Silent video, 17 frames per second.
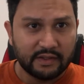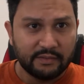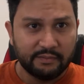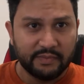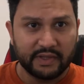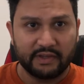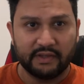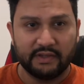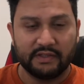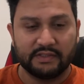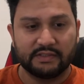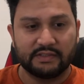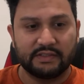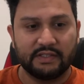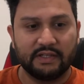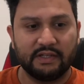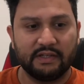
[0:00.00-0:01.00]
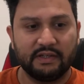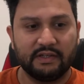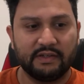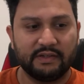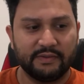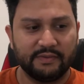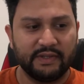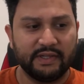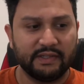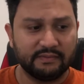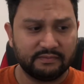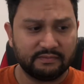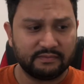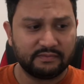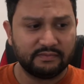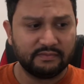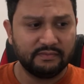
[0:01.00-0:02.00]
because and
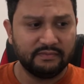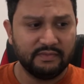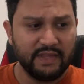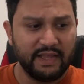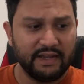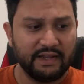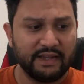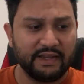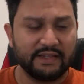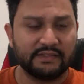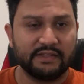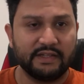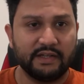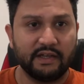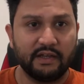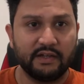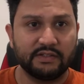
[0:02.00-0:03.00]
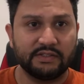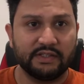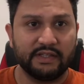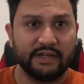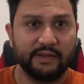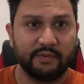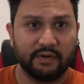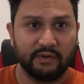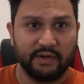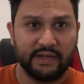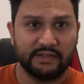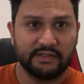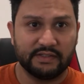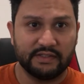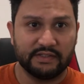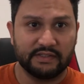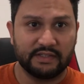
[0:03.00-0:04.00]
I guess the analogy that he
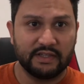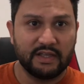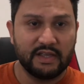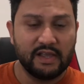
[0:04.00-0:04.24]
provides is